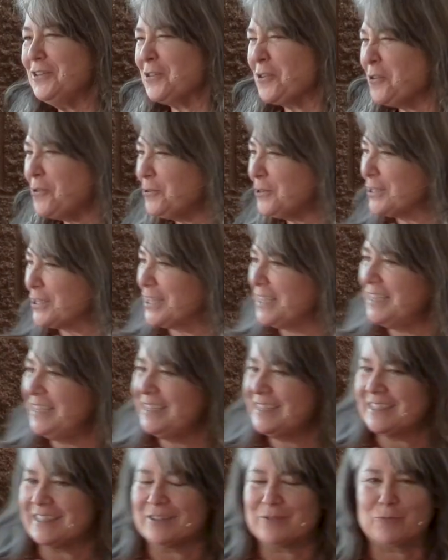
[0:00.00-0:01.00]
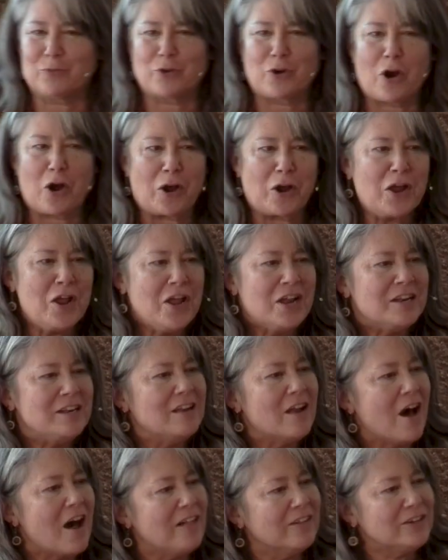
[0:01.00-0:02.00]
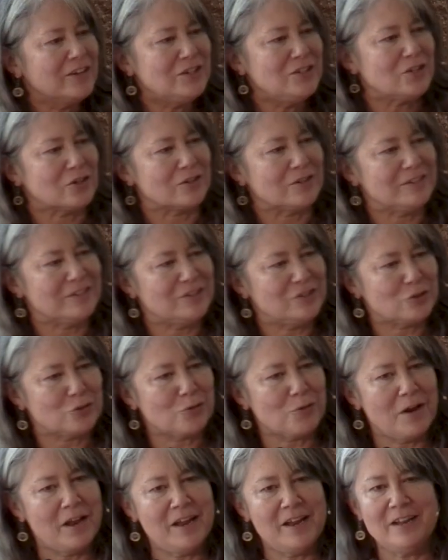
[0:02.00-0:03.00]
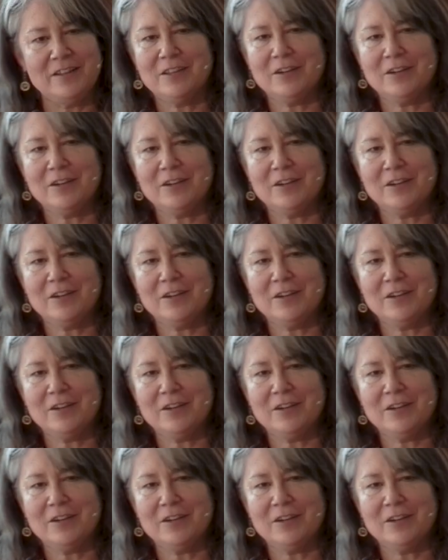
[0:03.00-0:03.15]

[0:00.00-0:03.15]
those things that were our knowledge, our trade,